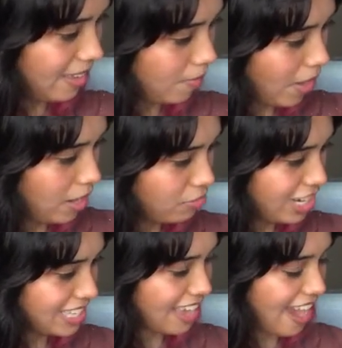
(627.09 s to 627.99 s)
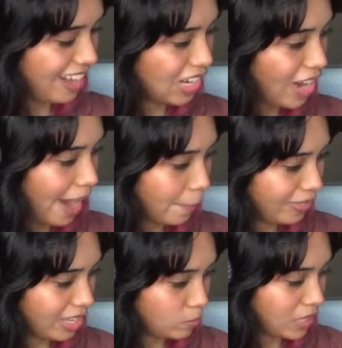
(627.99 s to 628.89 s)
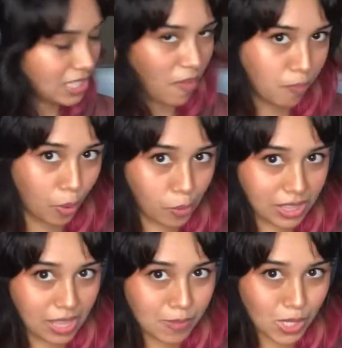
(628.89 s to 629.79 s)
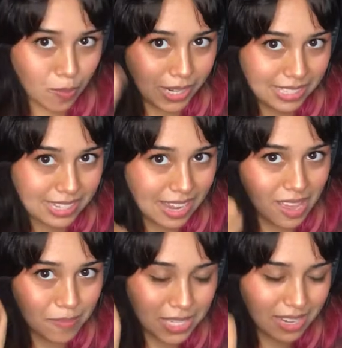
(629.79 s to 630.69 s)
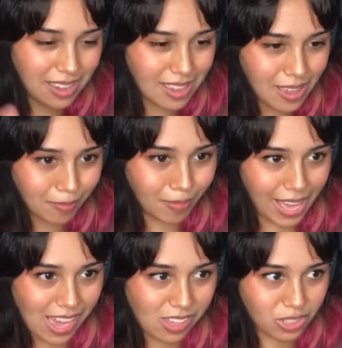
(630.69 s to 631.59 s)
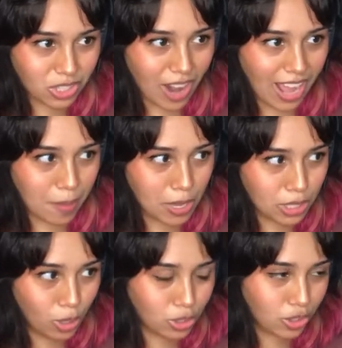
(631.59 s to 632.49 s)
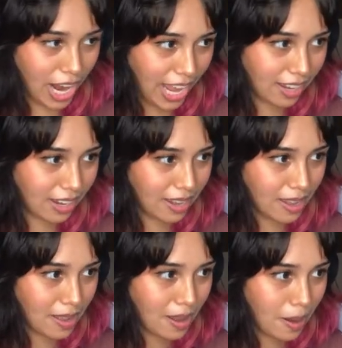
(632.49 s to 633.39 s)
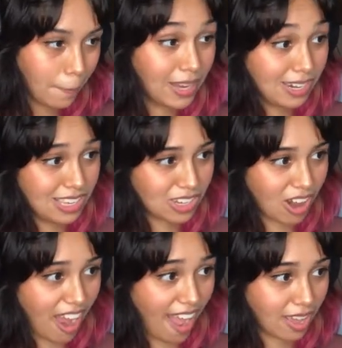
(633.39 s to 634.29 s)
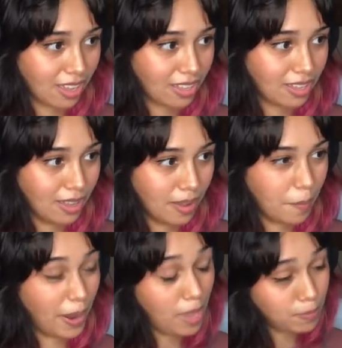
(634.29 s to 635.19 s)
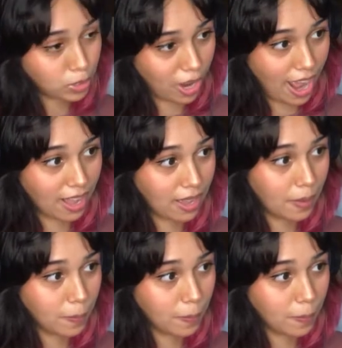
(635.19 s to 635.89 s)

My wrists kind of crack, but that's because I've broken them so many times. My ankles crack and my toes crack. My knees crack. My hips crack.